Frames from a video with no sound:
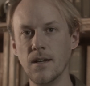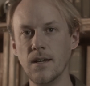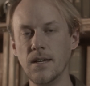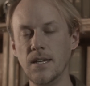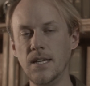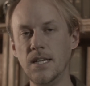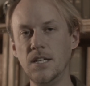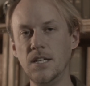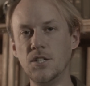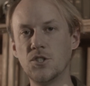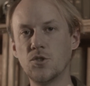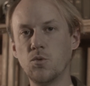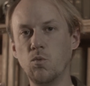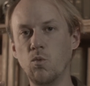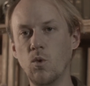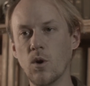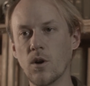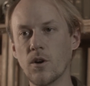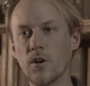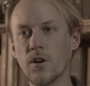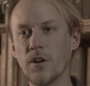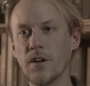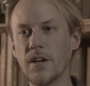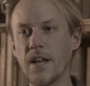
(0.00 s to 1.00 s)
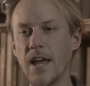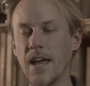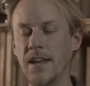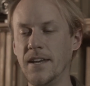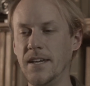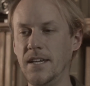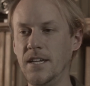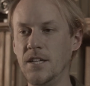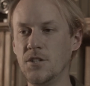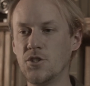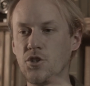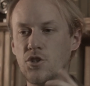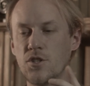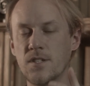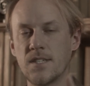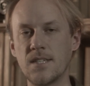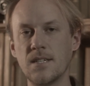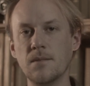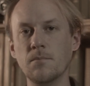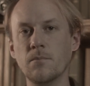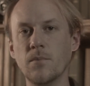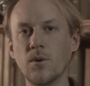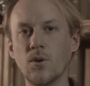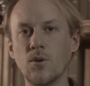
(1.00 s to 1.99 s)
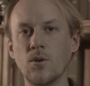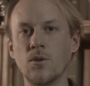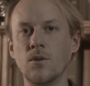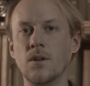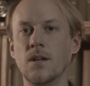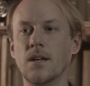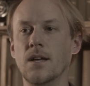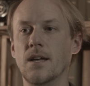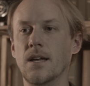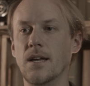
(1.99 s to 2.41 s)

Each word and each symbol